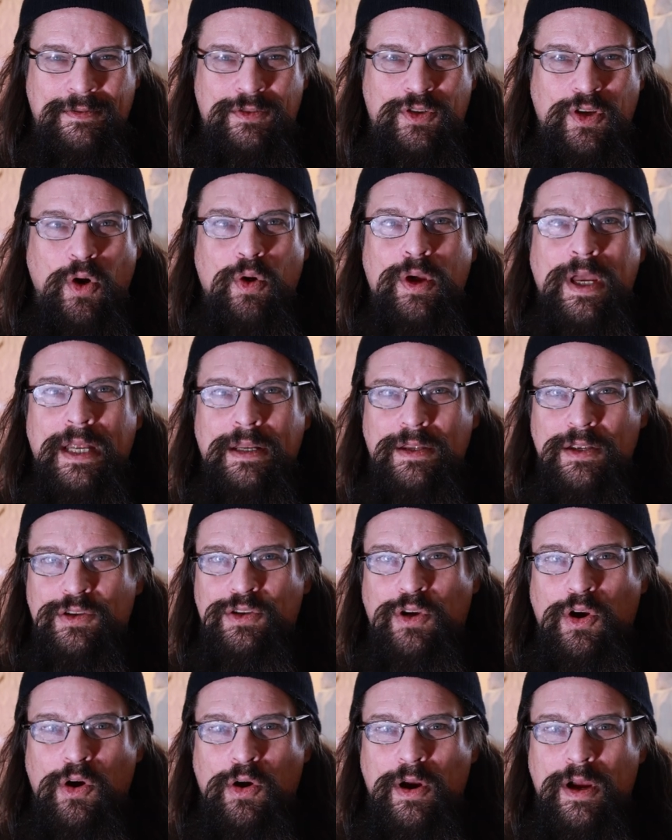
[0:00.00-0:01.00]
Don't get
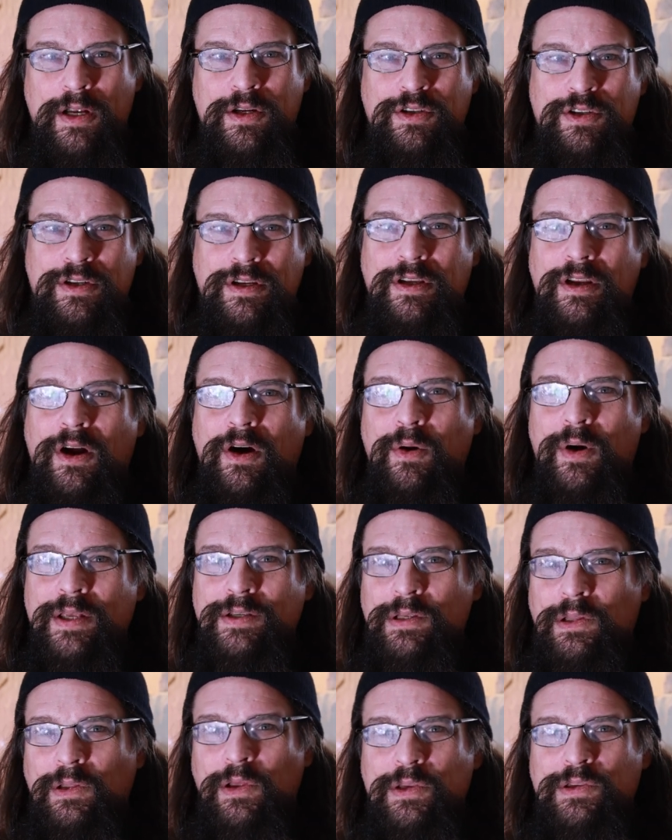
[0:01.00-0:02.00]
discouraged,
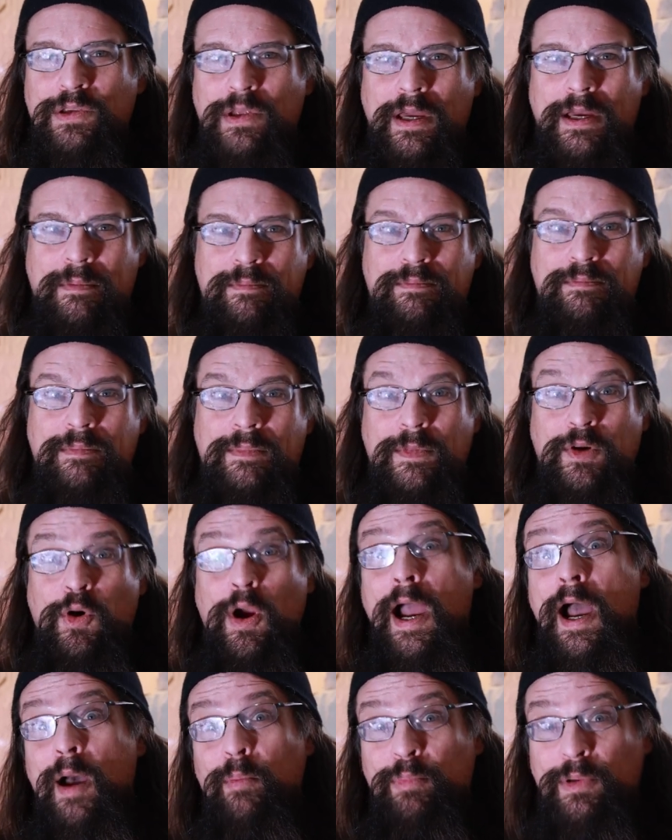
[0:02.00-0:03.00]
as it looks like
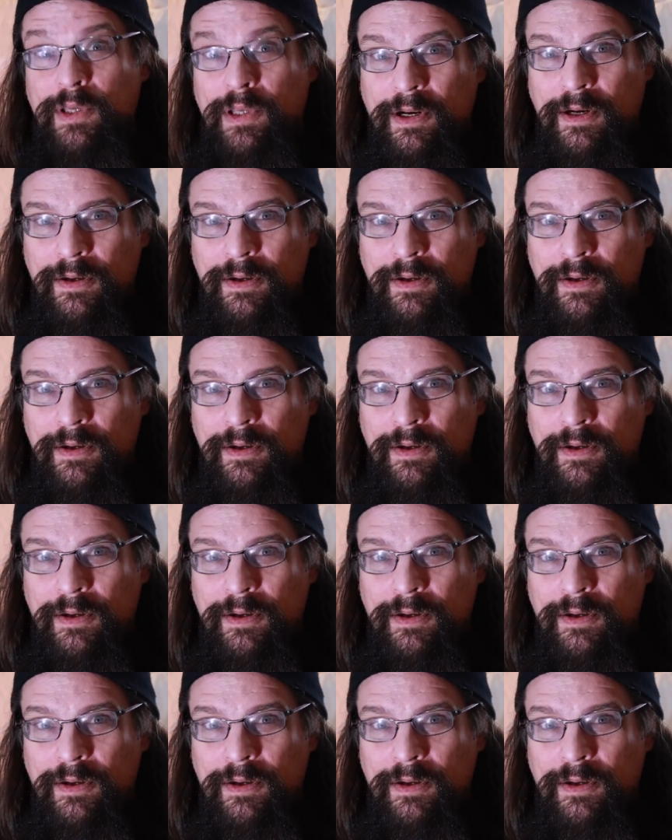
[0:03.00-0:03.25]
crap,